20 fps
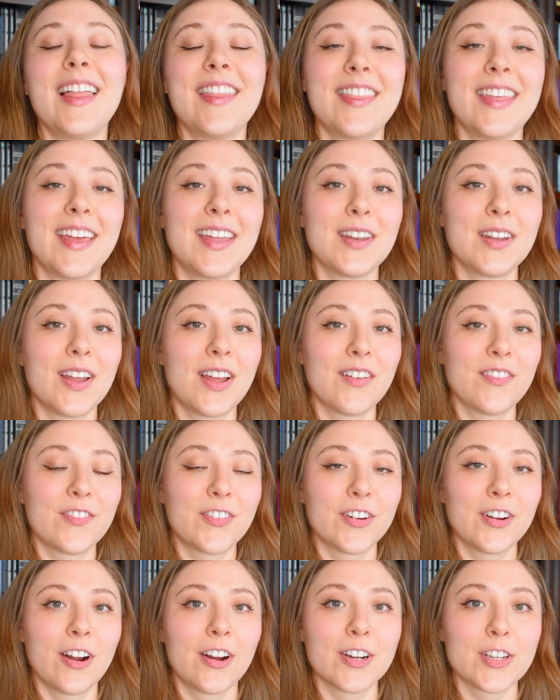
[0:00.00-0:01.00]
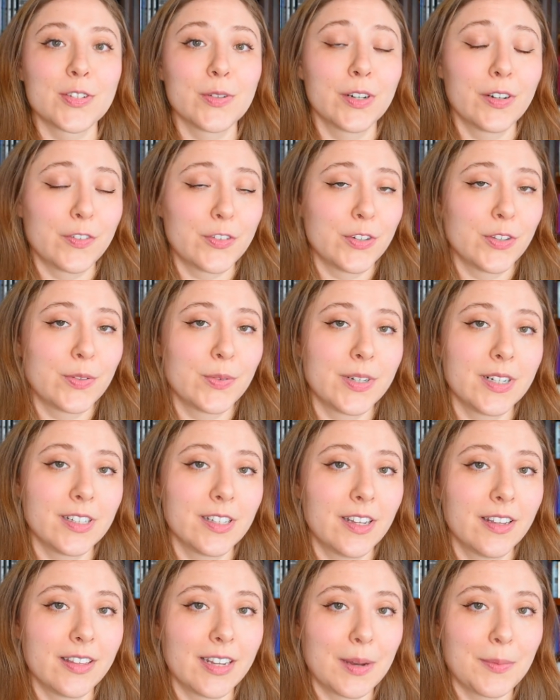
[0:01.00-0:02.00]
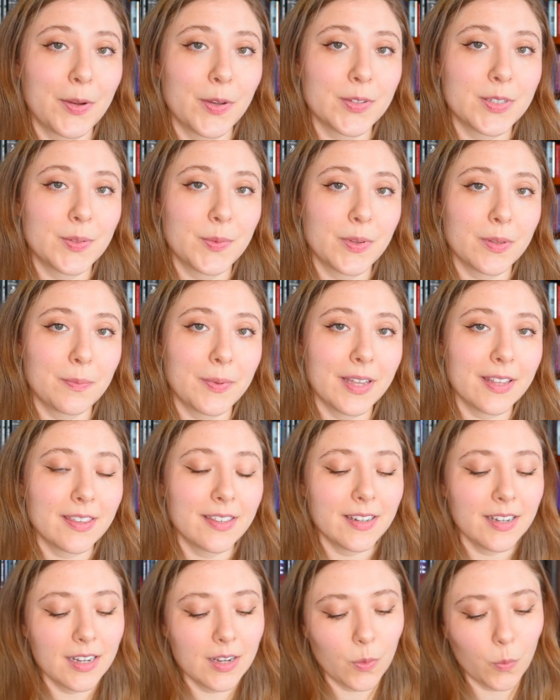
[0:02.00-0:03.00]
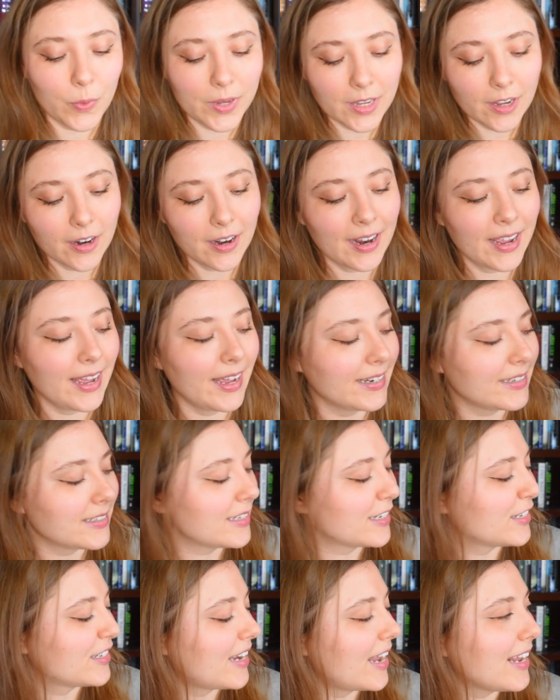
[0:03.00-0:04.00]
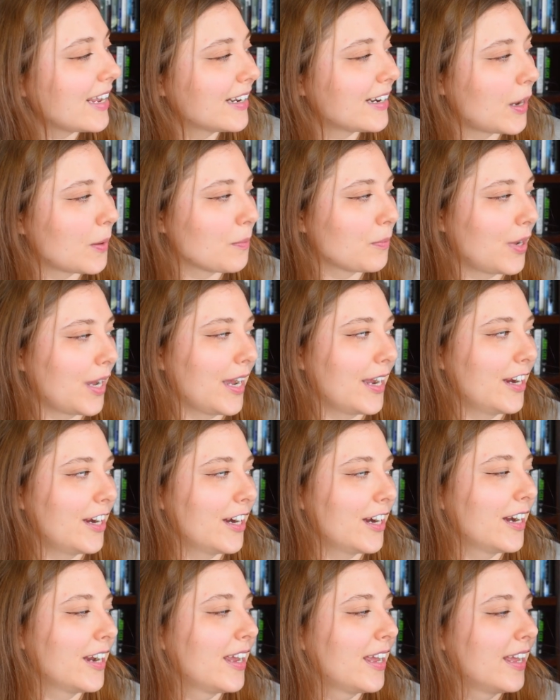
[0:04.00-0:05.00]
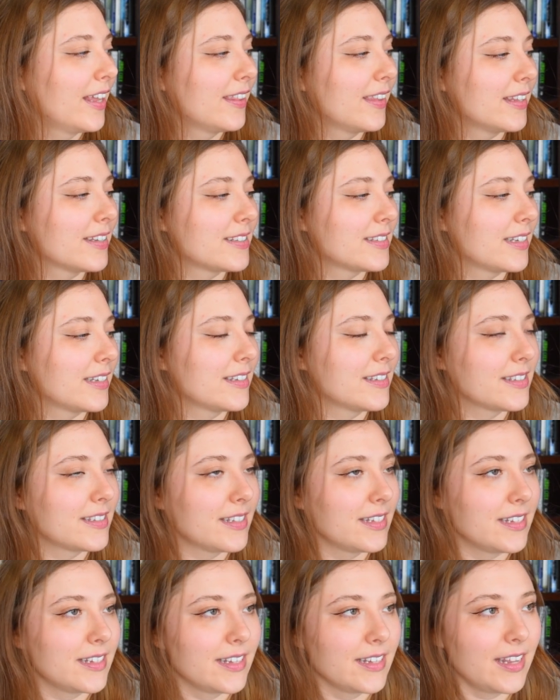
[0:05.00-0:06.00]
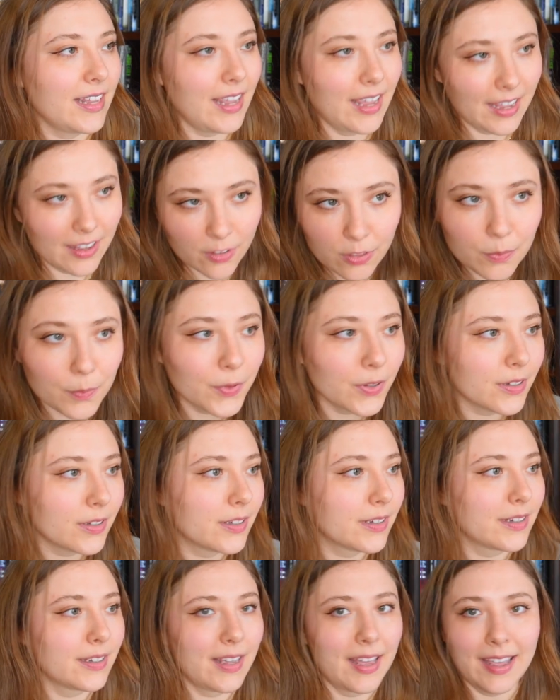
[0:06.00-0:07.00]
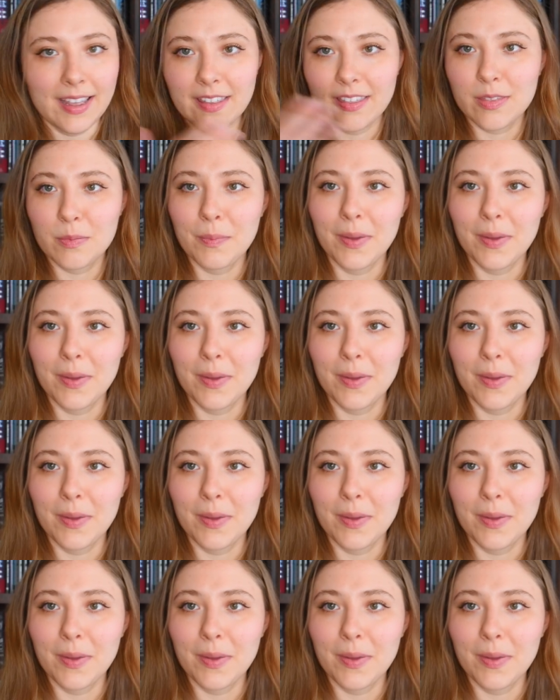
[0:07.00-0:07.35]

Then for our Sword of Truth read-along that I'm hosting with Bethany, we are at Naked Empire. This is the 8th book, 8th